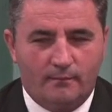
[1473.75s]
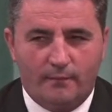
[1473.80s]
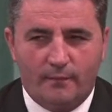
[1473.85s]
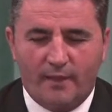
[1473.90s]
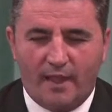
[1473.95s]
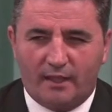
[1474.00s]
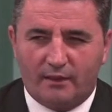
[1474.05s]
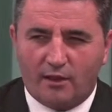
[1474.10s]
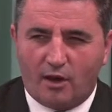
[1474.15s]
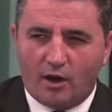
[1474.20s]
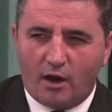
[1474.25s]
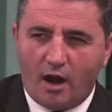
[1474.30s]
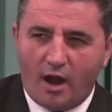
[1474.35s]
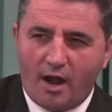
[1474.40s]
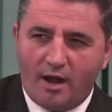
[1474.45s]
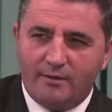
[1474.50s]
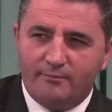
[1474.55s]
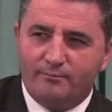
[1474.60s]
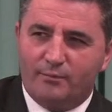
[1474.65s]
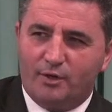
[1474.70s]
that are
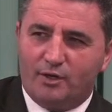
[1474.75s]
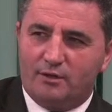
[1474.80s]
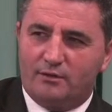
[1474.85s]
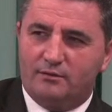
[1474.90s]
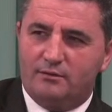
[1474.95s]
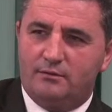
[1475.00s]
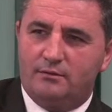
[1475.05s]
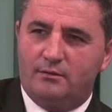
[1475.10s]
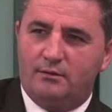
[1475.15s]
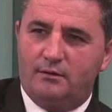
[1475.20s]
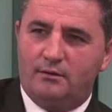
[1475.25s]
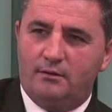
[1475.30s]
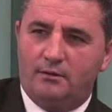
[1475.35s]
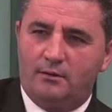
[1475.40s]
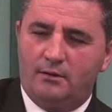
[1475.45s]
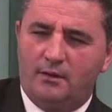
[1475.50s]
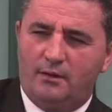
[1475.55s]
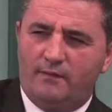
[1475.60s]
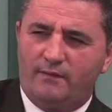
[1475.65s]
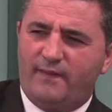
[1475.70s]
humble,
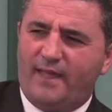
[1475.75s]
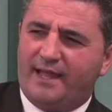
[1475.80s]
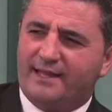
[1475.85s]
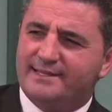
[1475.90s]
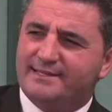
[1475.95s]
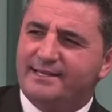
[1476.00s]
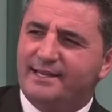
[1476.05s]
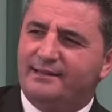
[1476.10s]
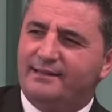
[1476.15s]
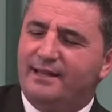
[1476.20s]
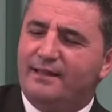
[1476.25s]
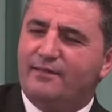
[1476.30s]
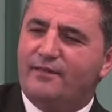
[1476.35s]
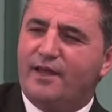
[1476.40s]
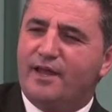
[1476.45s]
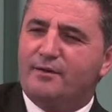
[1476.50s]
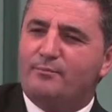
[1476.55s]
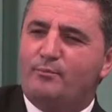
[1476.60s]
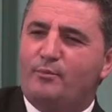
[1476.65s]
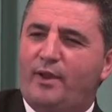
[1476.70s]
that sit in
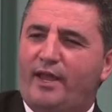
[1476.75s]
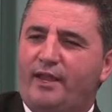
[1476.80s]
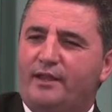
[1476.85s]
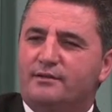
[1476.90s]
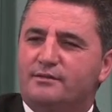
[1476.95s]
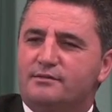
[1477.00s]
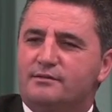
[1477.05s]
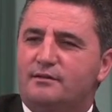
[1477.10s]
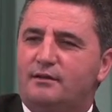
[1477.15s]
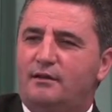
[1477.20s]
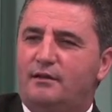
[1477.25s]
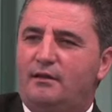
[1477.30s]
their place,